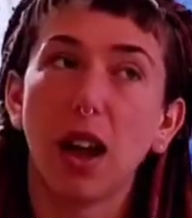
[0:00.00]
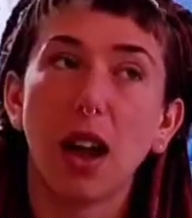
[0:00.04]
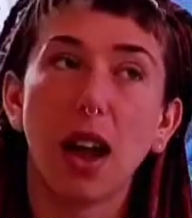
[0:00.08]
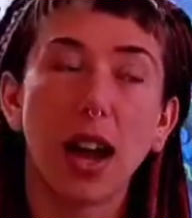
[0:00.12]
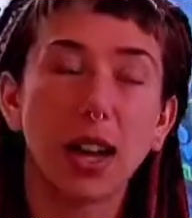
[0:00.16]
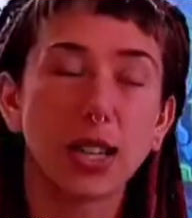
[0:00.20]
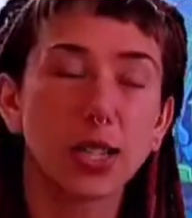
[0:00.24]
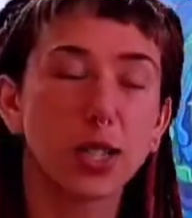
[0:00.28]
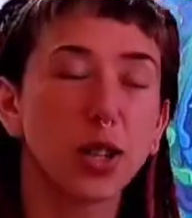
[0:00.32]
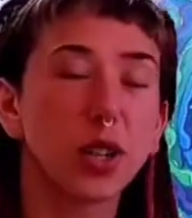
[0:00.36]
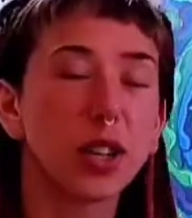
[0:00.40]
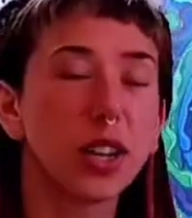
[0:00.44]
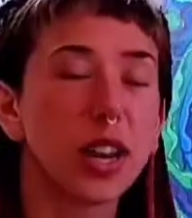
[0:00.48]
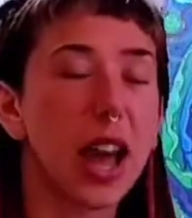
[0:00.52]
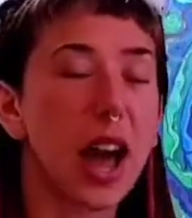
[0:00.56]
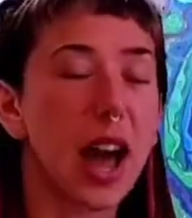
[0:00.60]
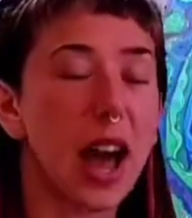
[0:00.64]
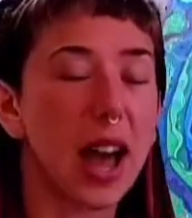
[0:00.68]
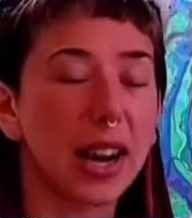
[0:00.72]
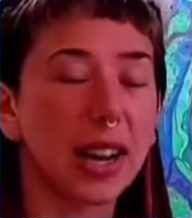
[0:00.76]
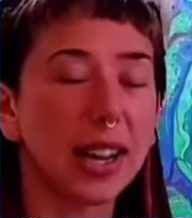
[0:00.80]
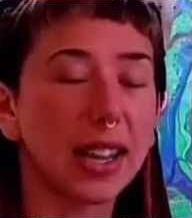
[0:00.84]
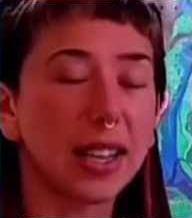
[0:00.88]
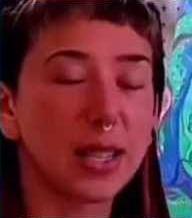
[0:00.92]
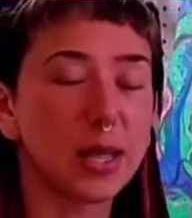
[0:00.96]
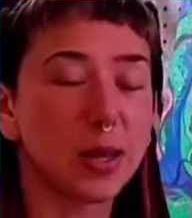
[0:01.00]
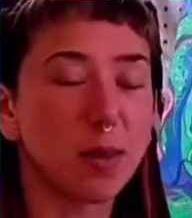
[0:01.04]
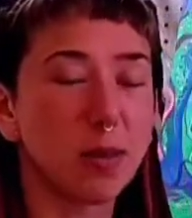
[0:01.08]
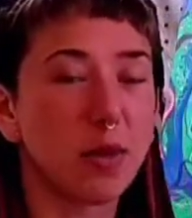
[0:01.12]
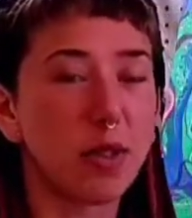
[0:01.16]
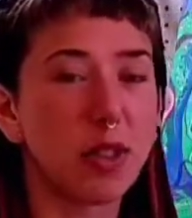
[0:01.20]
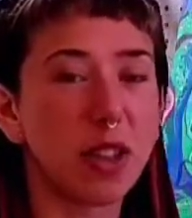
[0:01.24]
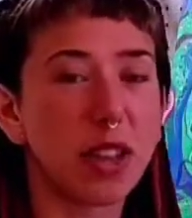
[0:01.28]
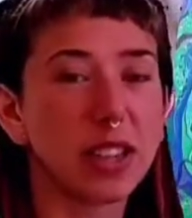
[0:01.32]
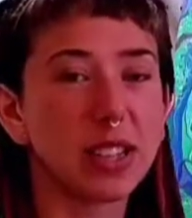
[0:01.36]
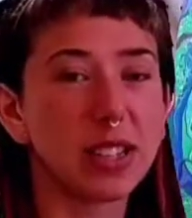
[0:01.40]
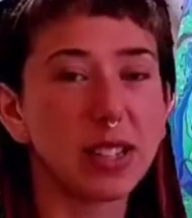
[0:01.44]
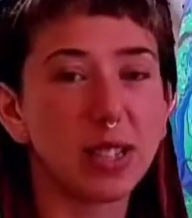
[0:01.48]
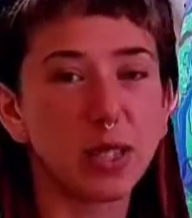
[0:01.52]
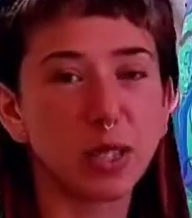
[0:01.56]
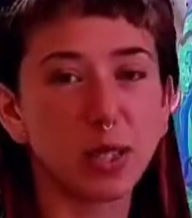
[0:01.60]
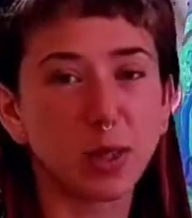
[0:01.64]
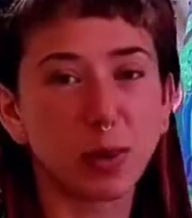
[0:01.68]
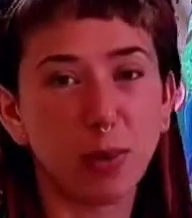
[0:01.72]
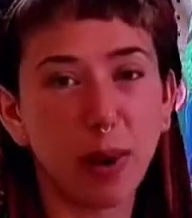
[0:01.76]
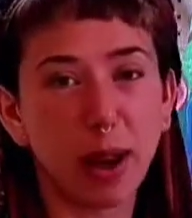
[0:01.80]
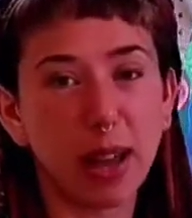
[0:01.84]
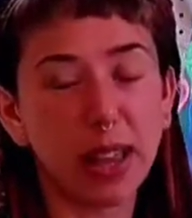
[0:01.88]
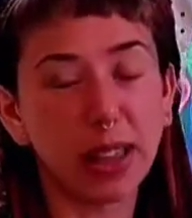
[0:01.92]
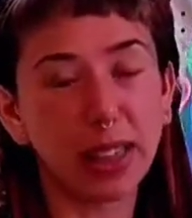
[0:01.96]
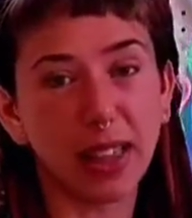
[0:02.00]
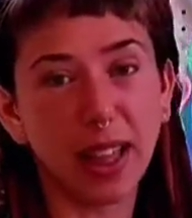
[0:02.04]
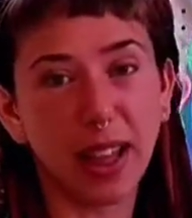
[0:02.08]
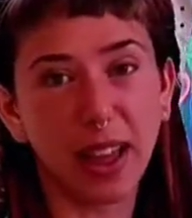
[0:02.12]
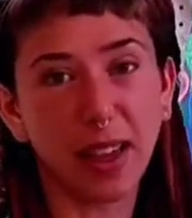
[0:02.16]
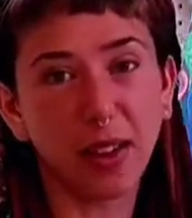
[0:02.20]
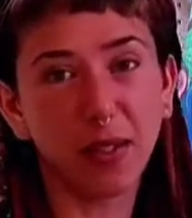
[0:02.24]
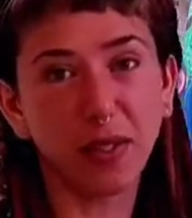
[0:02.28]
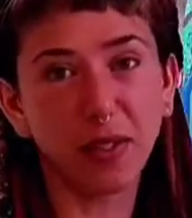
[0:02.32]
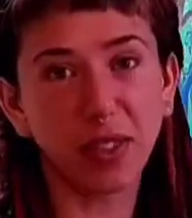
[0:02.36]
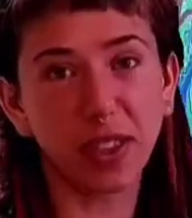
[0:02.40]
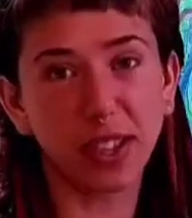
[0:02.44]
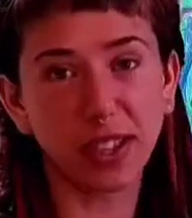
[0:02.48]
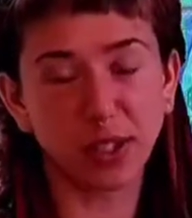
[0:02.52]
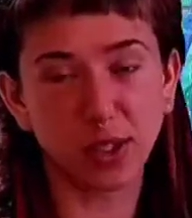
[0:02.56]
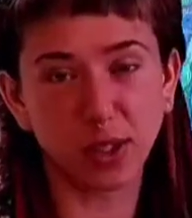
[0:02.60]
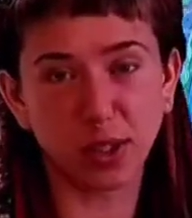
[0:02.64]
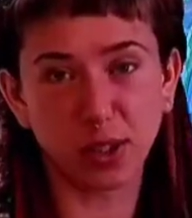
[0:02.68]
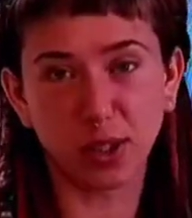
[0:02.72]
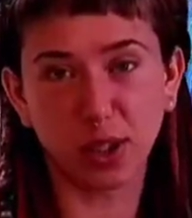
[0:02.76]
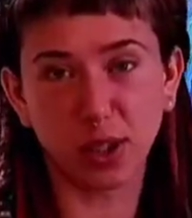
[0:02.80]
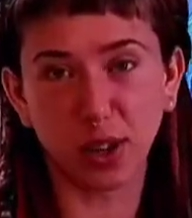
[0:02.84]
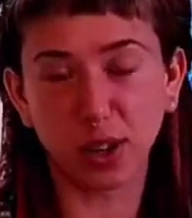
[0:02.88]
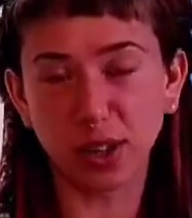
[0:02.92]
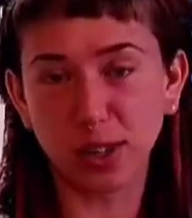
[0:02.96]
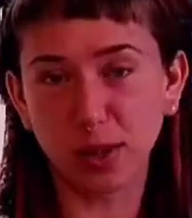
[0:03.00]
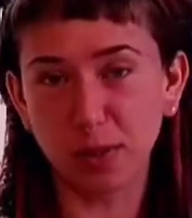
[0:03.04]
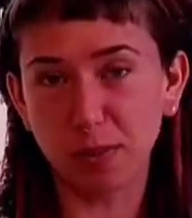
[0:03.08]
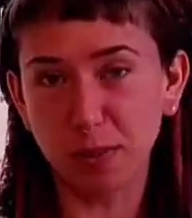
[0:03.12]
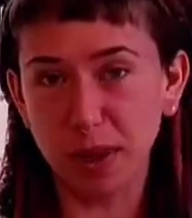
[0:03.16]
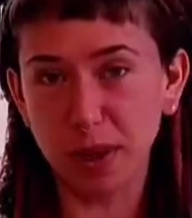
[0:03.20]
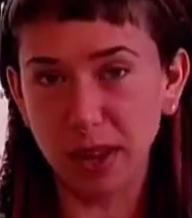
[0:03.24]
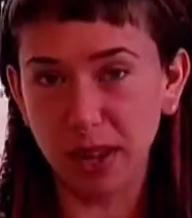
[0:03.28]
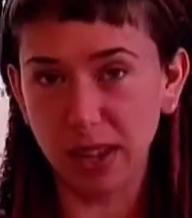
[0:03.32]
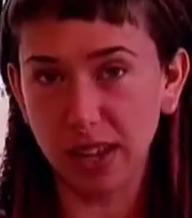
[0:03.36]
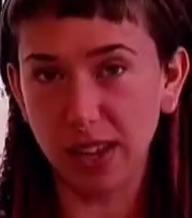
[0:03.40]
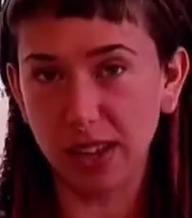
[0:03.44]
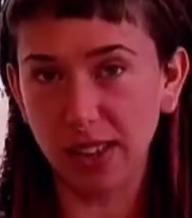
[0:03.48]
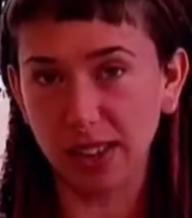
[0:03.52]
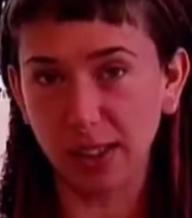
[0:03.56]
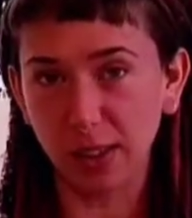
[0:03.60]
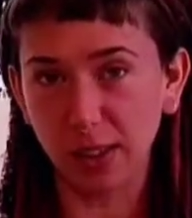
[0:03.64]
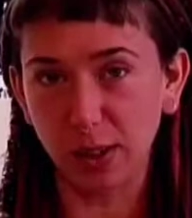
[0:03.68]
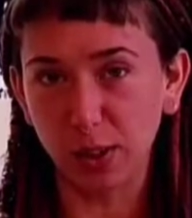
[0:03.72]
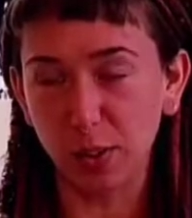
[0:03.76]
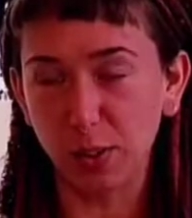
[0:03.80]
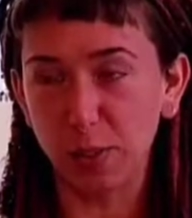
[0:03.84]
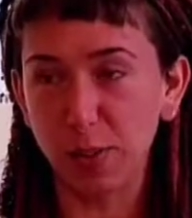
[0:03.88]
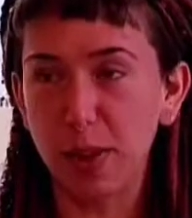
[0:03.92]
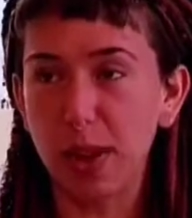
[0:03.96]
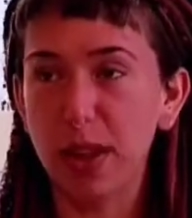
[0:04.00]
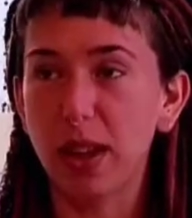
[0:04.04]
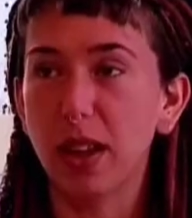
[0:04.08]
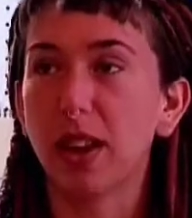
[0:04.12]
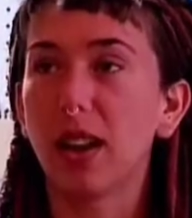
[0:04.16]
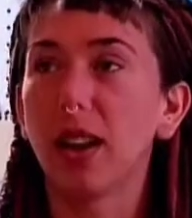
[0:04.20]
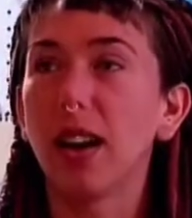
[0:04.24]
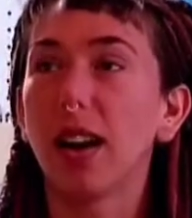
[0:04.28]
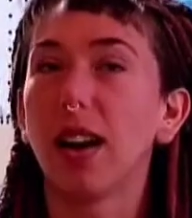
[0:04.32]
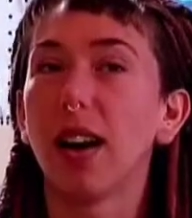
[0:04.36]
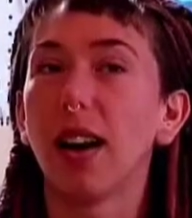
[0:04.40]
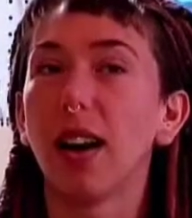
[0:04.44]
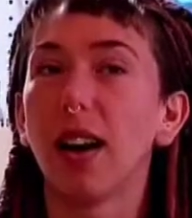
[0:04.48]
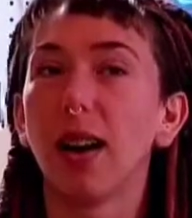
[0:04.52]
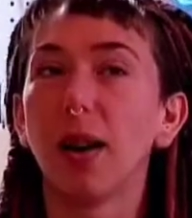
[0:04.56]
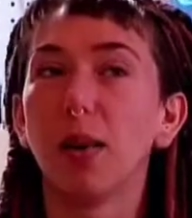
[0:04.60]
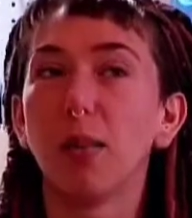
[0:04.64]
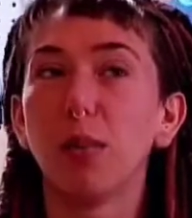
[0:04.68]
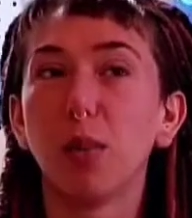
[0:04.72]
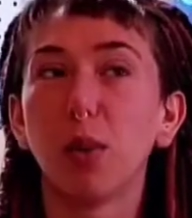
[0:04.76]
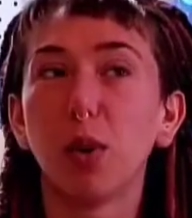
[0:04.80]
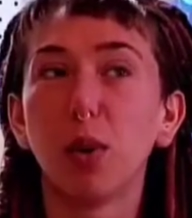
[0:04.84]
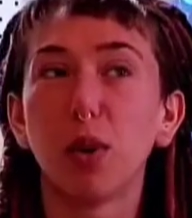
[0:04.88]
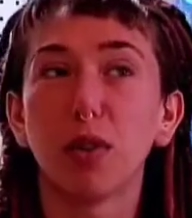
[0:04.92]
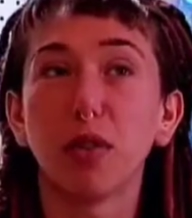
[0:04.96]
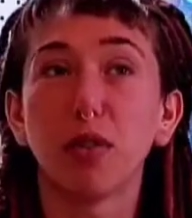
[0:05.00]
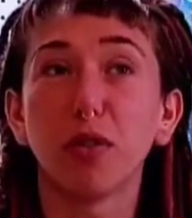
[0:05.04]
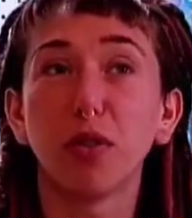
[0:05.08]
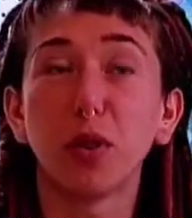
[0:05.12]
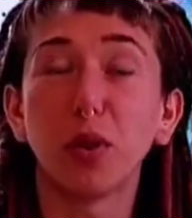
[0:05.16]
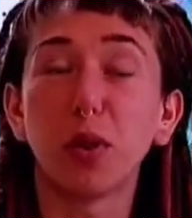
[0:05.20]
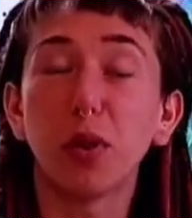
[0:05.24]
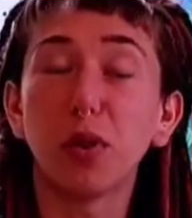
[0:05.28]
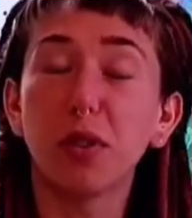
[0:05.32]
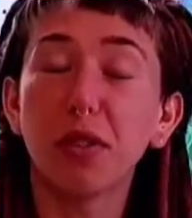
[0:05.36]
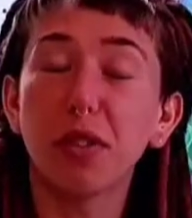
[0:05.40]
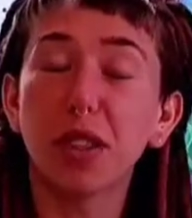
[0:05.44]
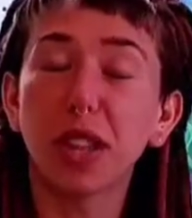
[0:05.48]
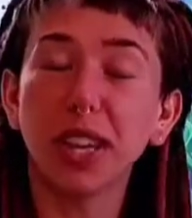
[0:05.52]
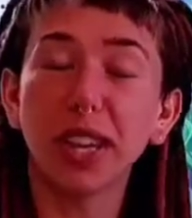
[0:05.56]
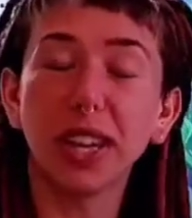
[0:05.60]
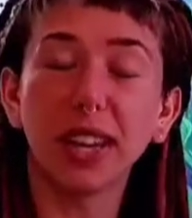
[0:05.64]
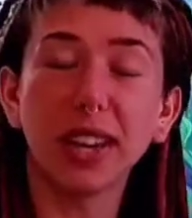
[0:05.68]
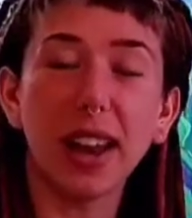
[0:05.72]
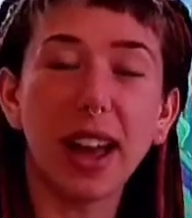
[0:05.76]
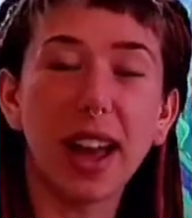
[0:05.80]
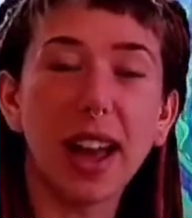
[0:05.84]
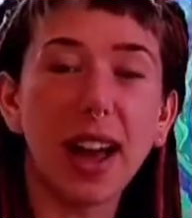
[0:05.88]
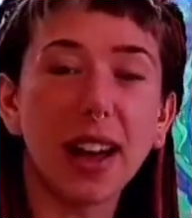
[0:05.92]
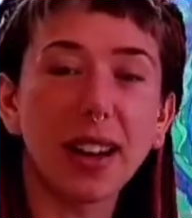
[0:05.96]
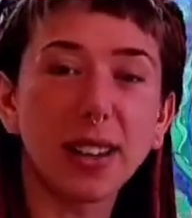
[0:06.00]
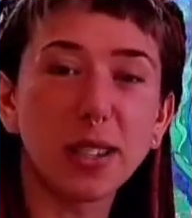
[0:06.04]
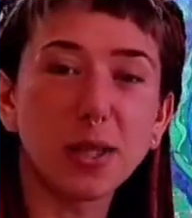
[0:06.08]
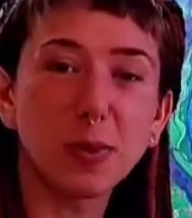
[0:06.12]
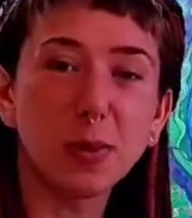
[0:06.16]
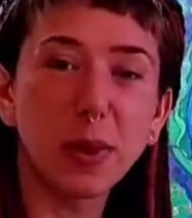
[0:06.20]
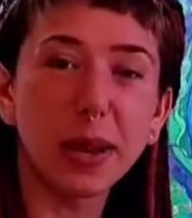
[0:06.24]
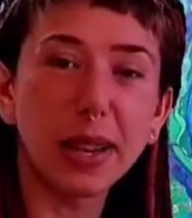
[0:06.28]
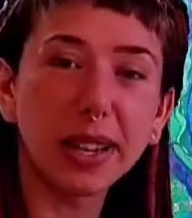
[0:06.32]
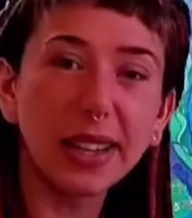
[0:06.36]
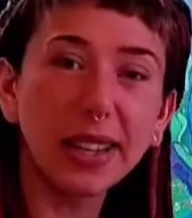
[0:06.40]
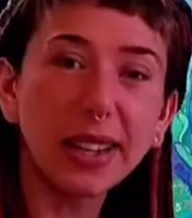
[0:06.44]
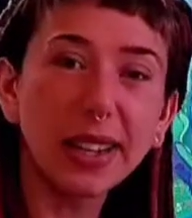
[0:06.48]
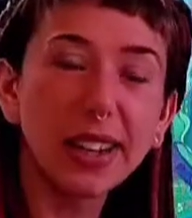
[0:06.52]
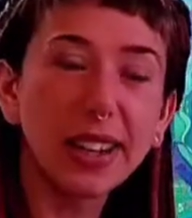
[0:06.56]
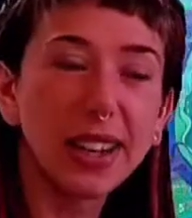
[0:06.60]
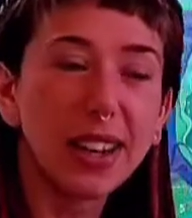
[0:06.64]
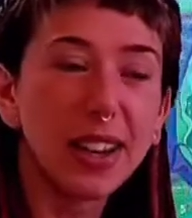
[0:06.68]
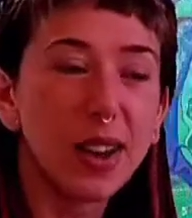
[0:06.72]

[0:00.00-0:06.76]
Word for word: I started adding some things into my life that just started to make it a little bit more full than it has been.